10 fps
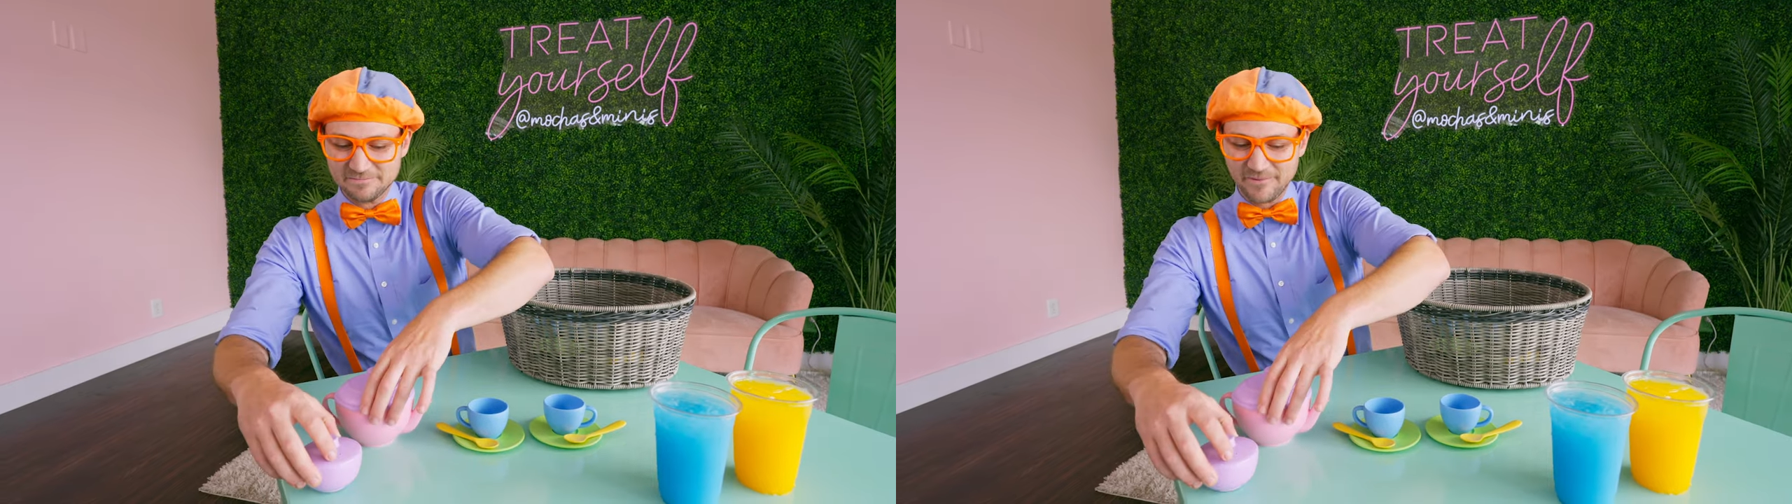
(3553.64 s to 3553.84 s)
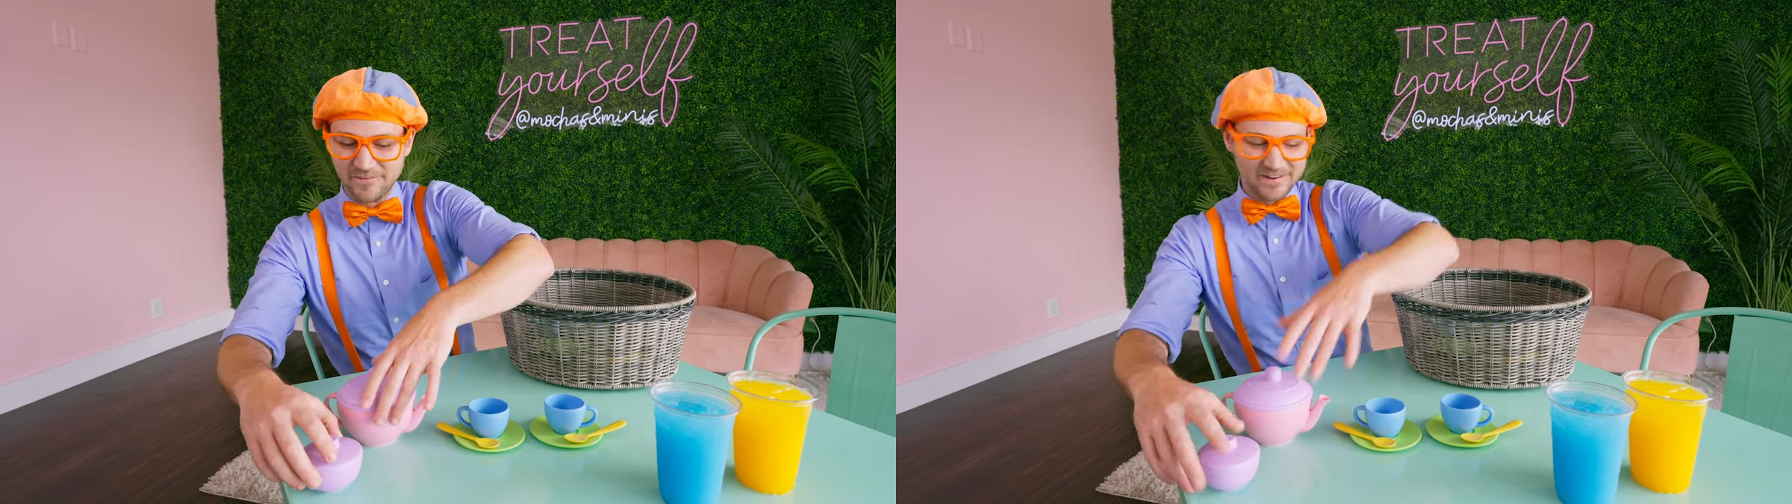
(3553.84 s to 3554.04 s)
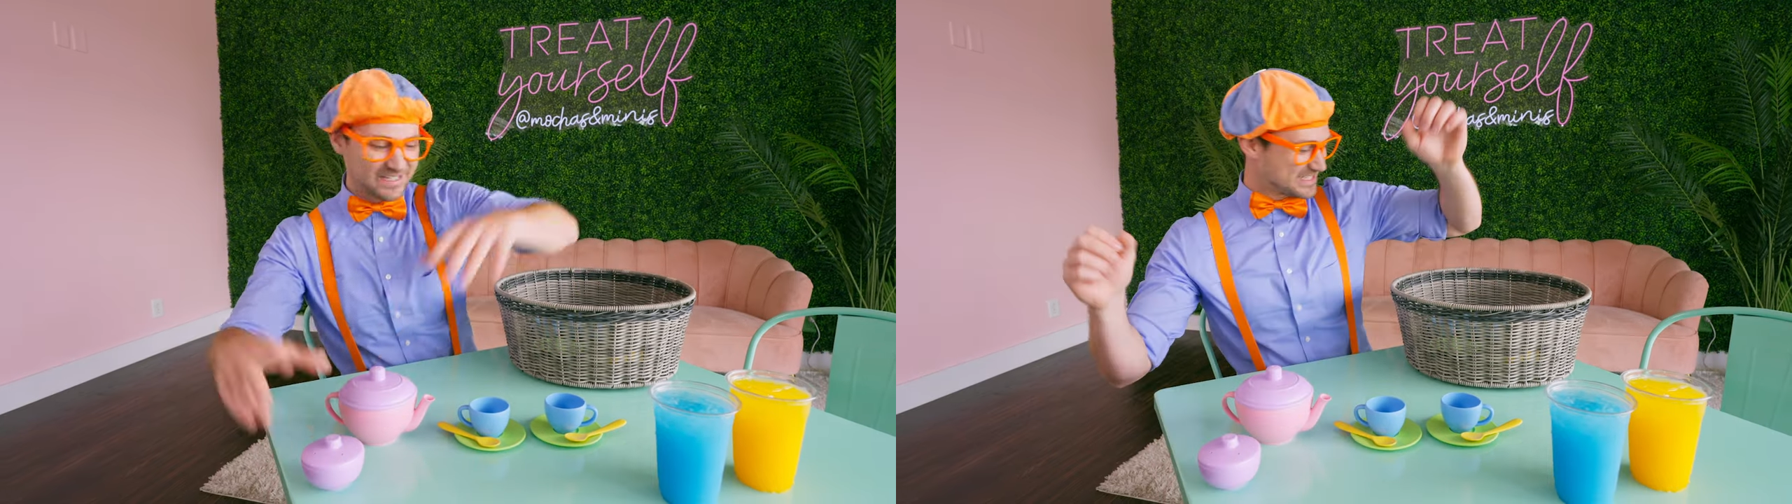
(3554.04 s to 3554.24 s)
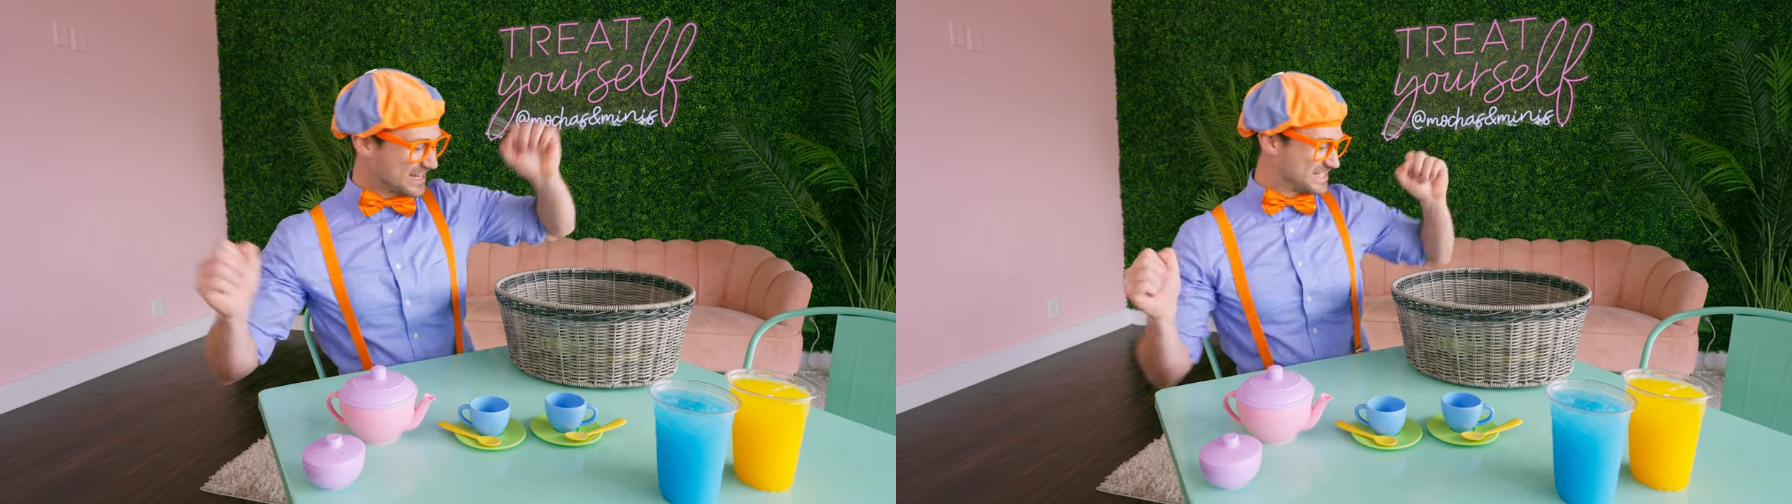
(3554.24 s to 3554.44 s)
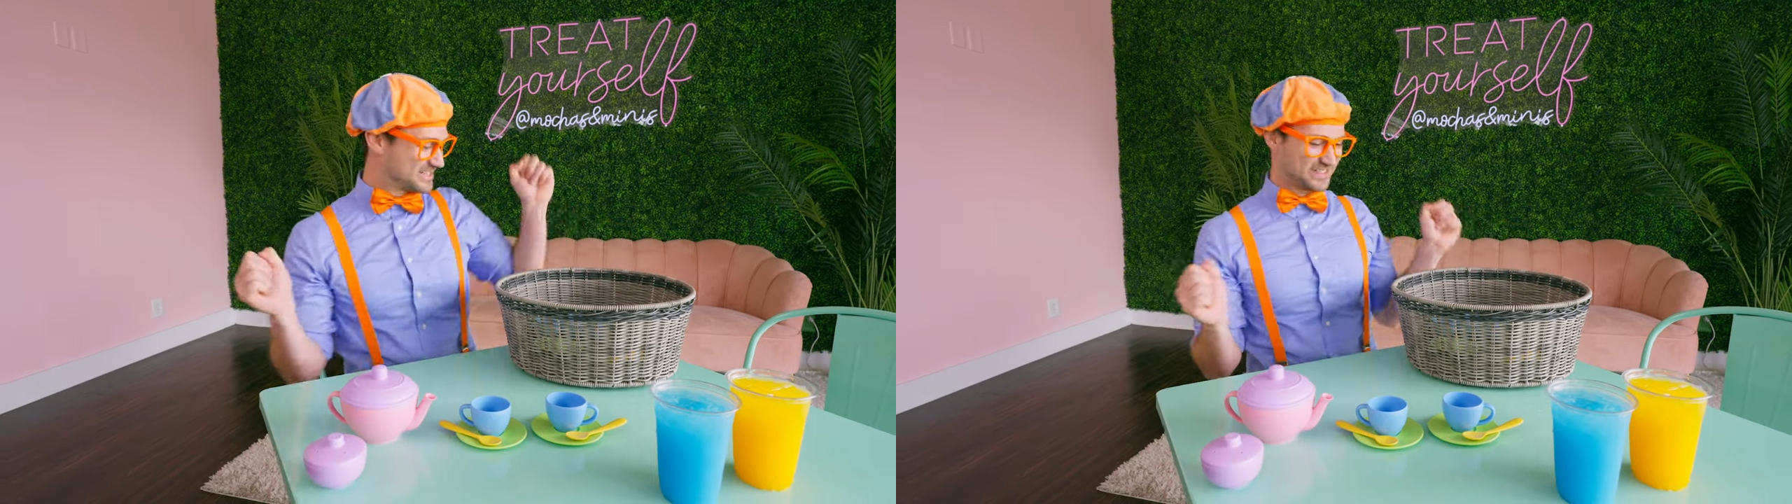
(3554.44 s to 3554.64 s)
More
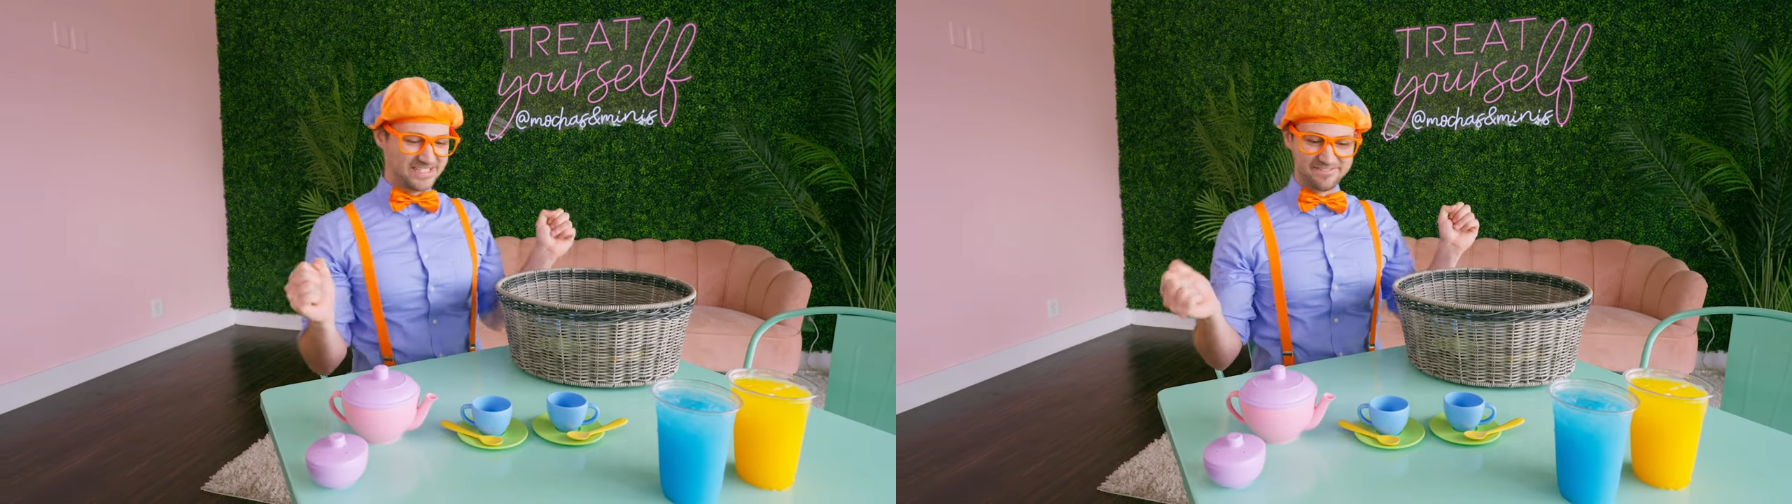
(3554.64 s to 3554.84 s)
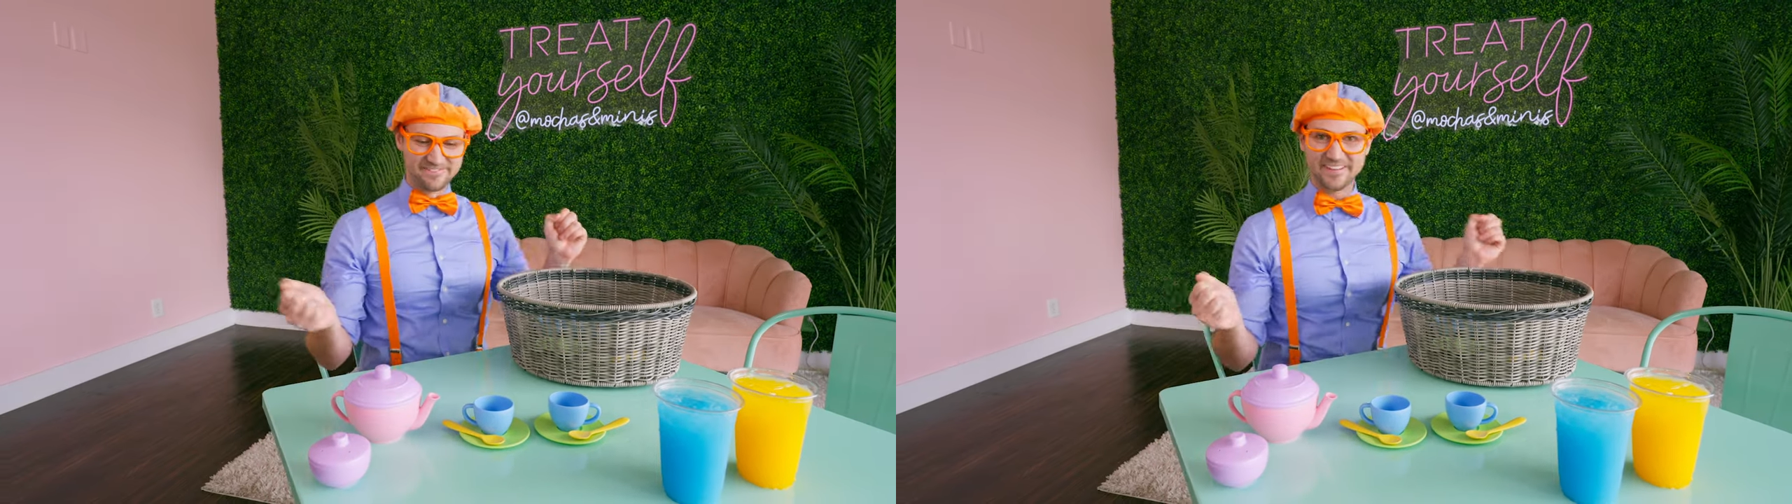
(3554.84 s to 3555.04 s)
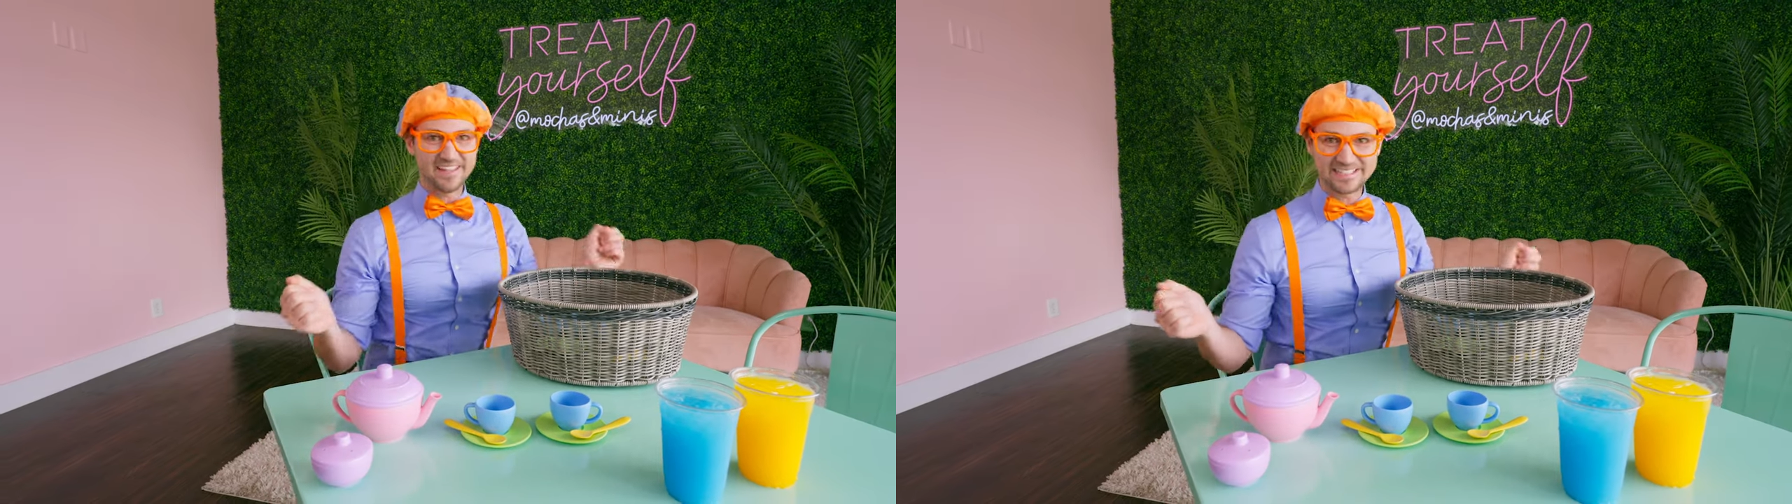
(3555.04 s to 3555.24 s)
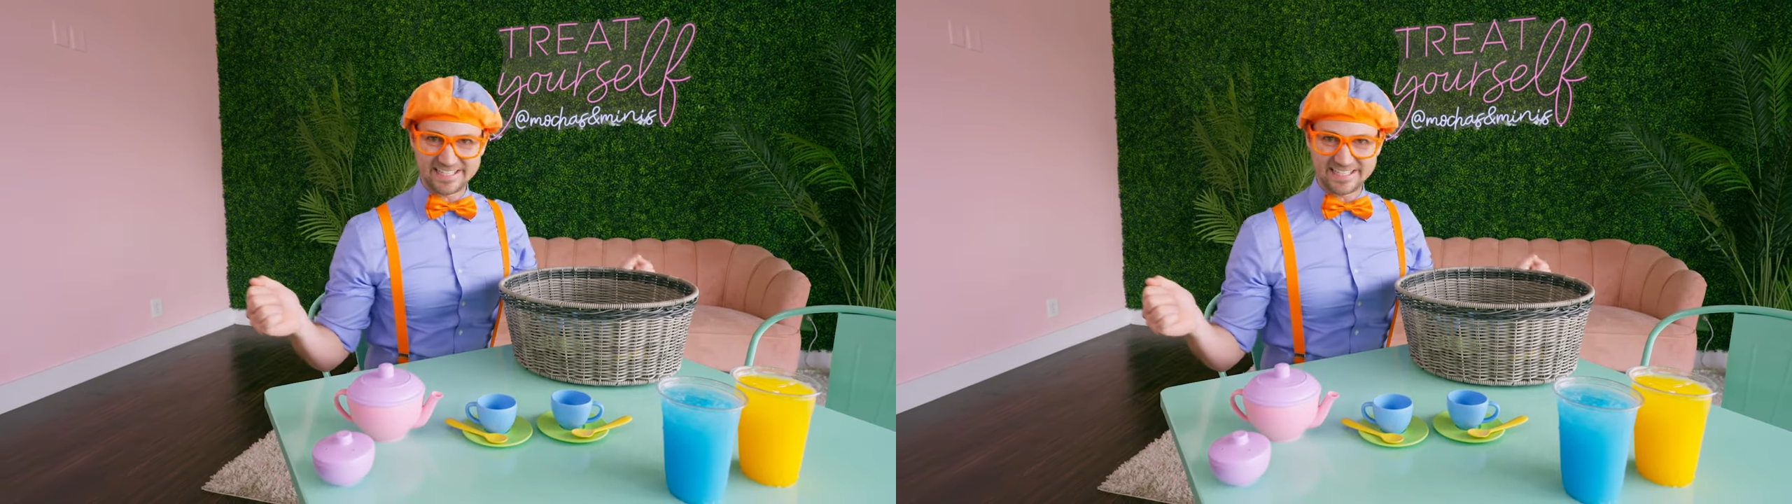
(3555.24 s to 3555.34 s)
accessories for the